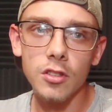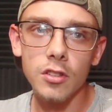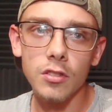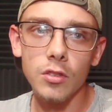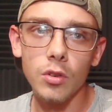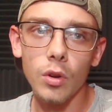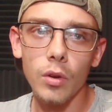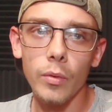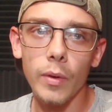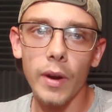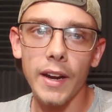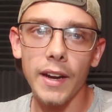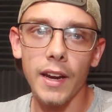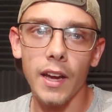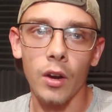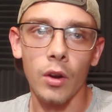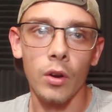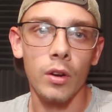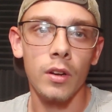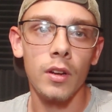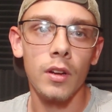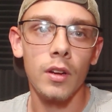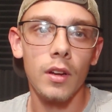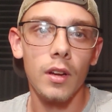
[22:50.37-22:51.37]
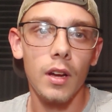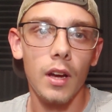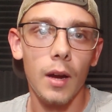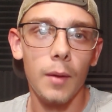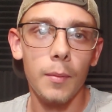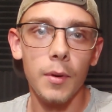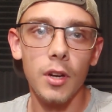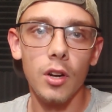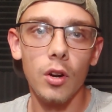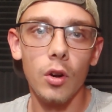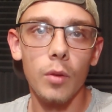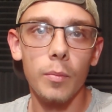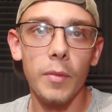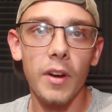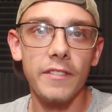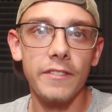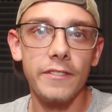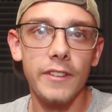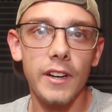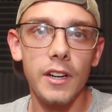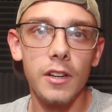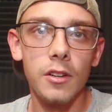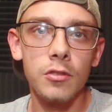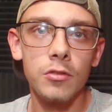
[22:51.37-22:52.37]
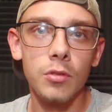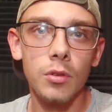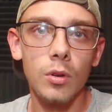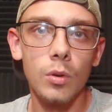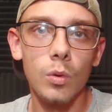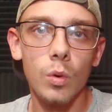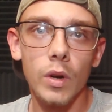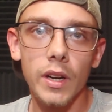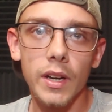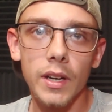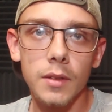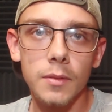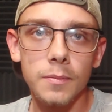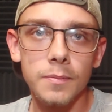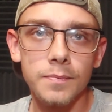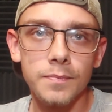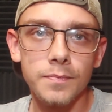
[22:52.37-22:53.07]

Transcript: just do it right now. I'm going to go in my files real quick.